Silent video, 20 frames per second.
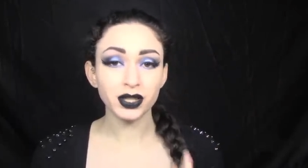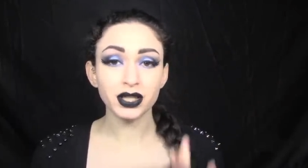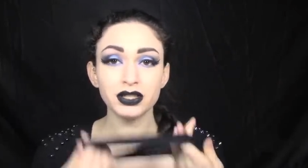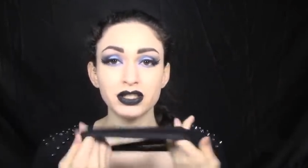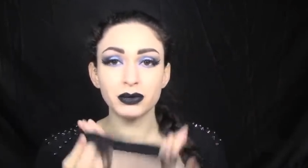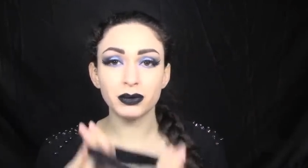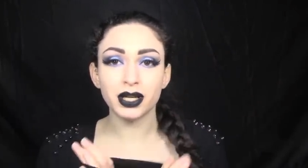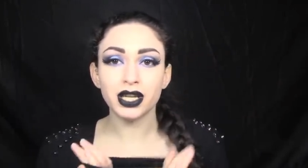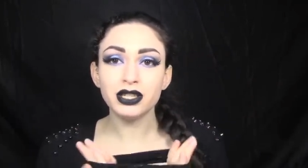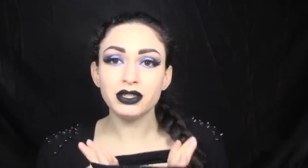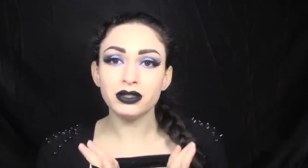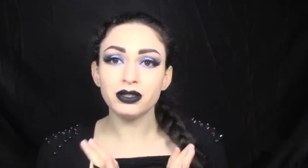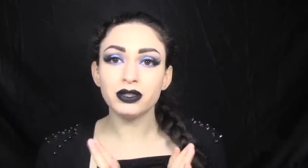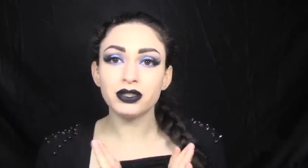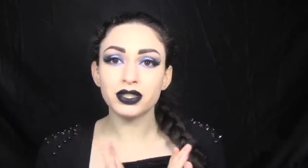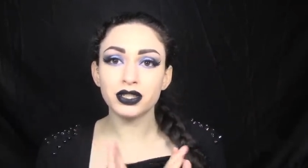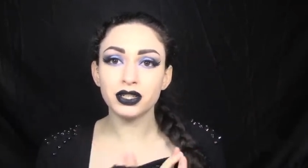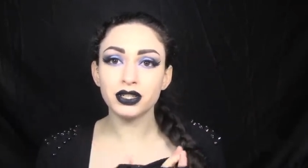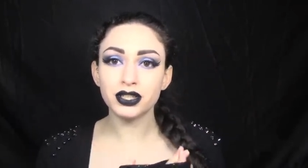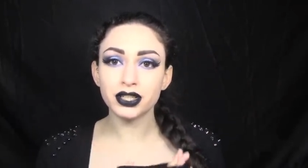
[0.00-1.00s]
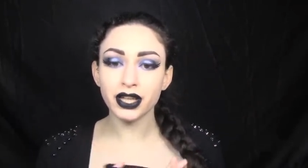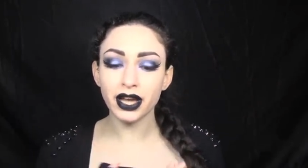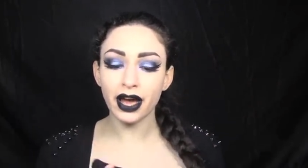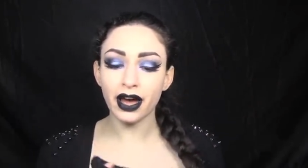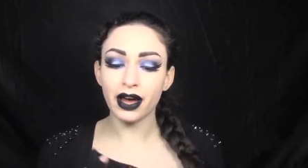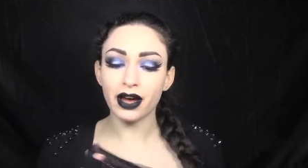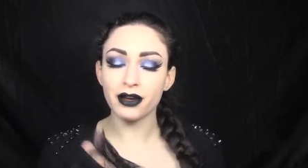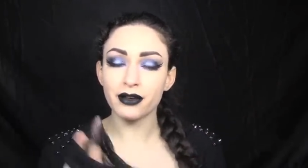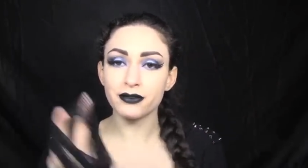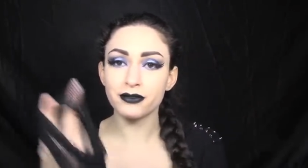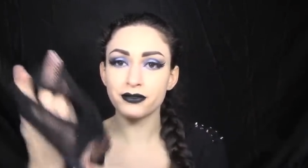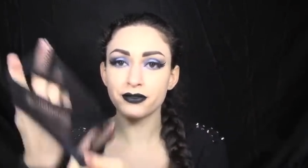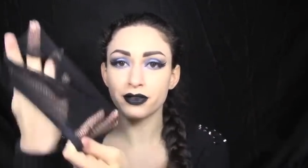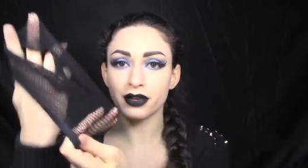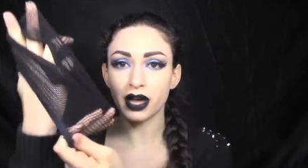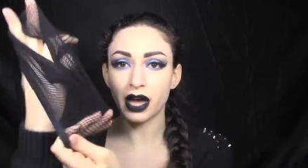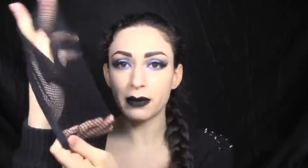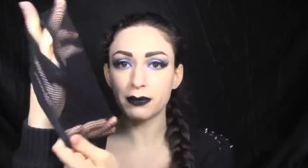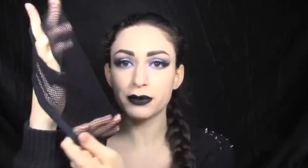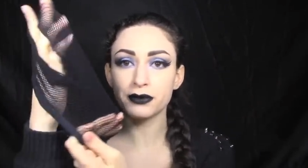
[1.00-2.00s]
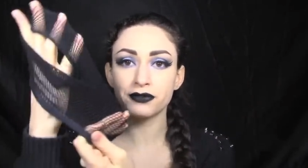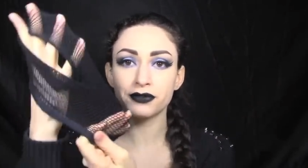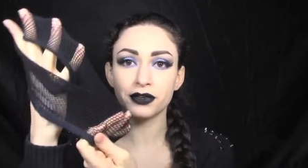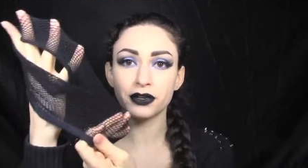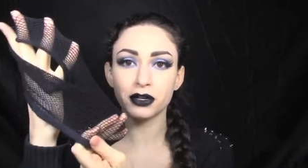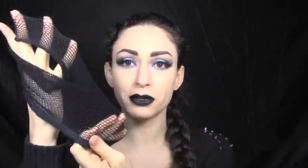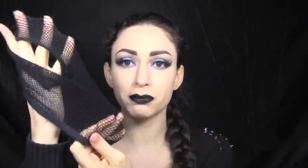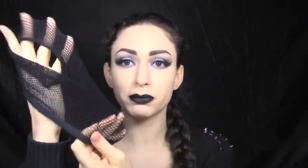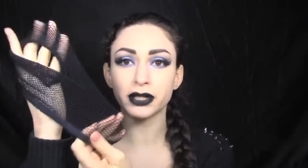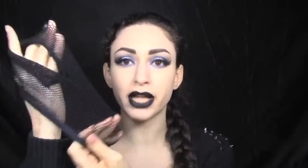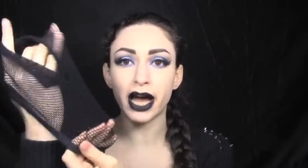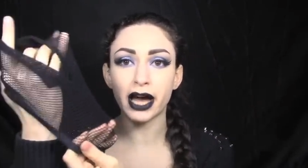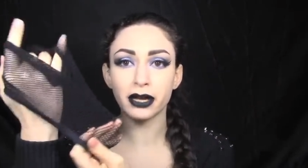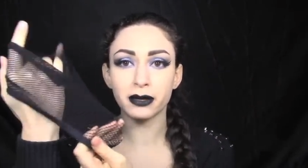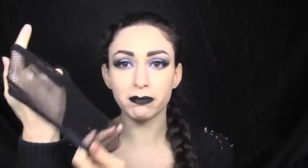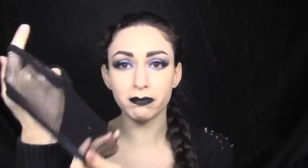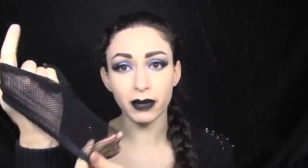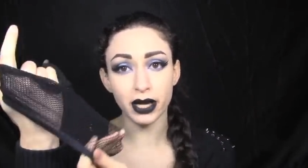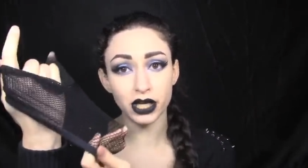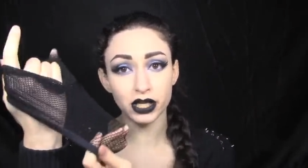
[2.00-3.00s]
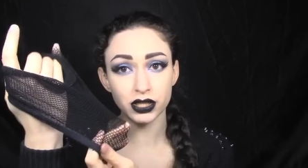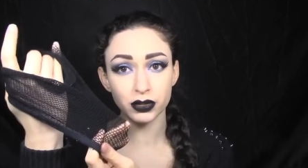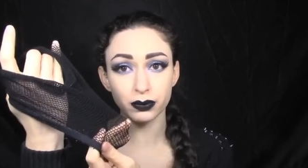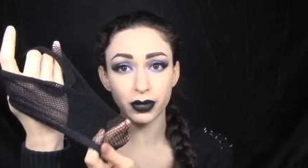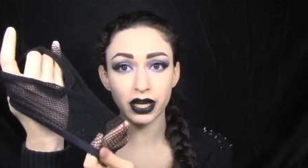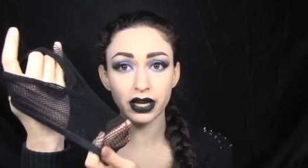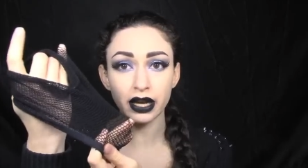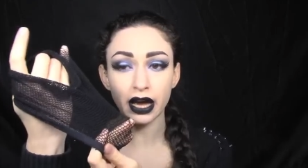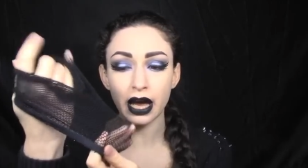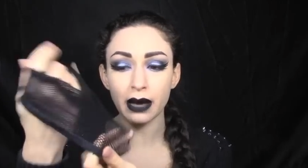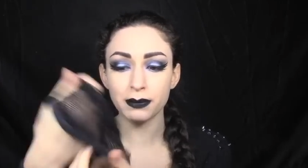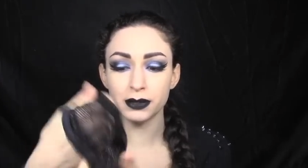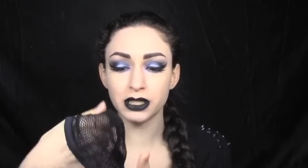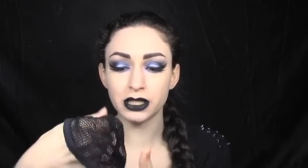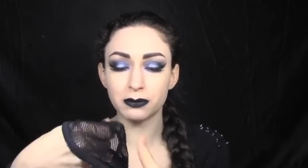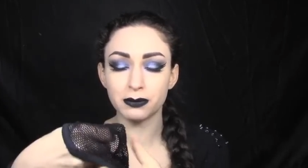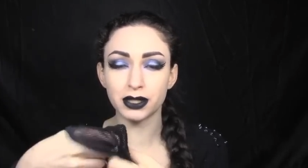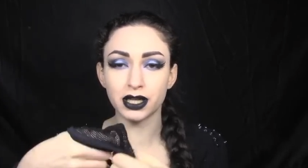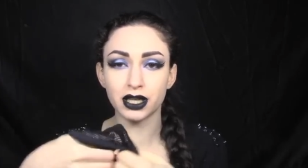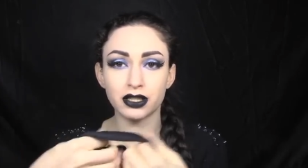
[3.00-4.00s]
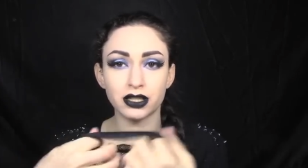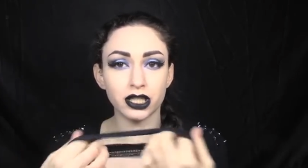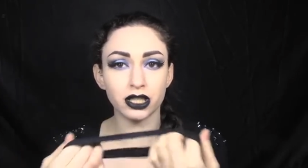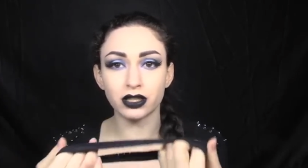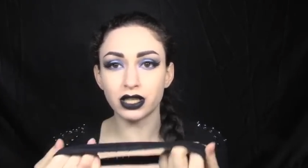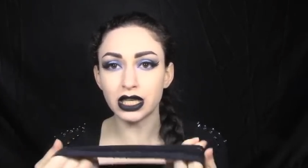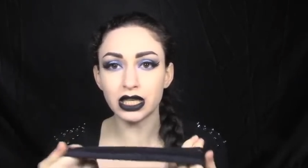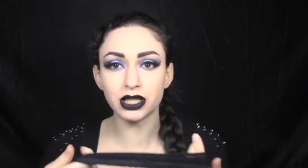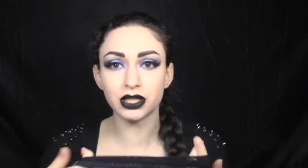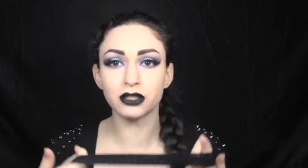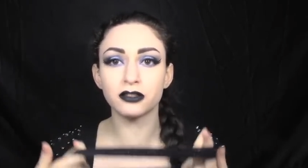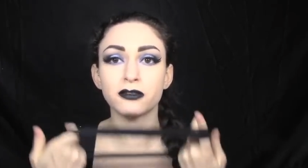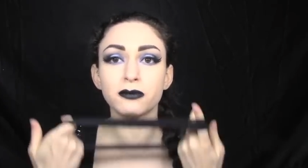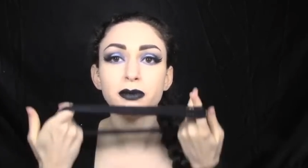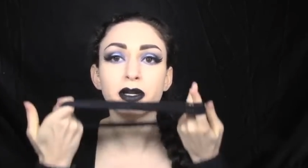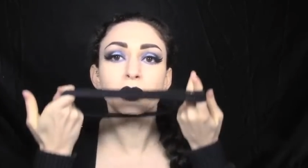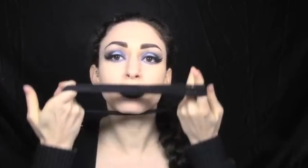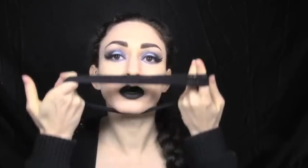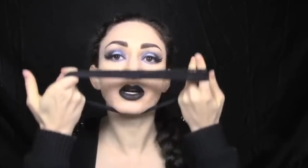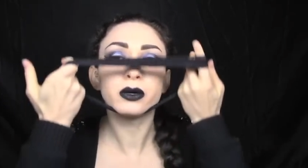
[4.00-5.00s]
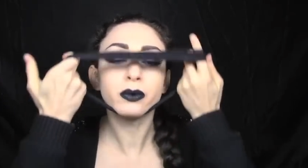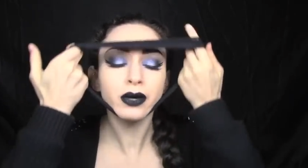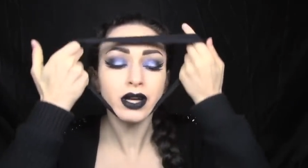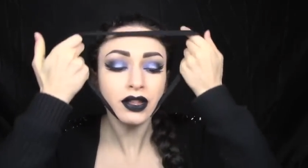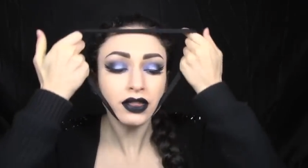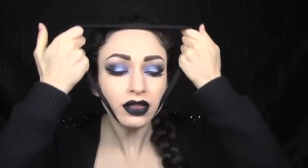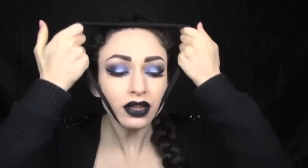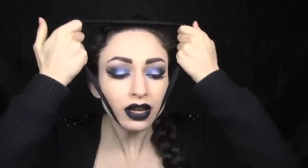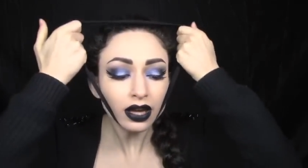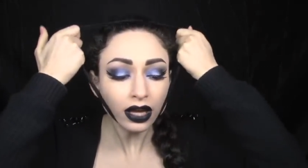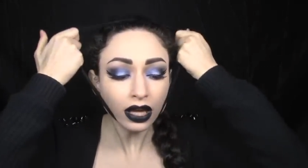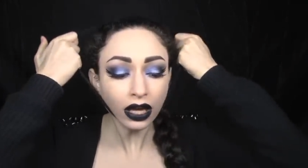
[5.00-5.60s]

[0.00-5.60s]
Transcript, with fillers: So what I do is I usually have, I prefer black mesh wig caps just because they're easier for me to work with.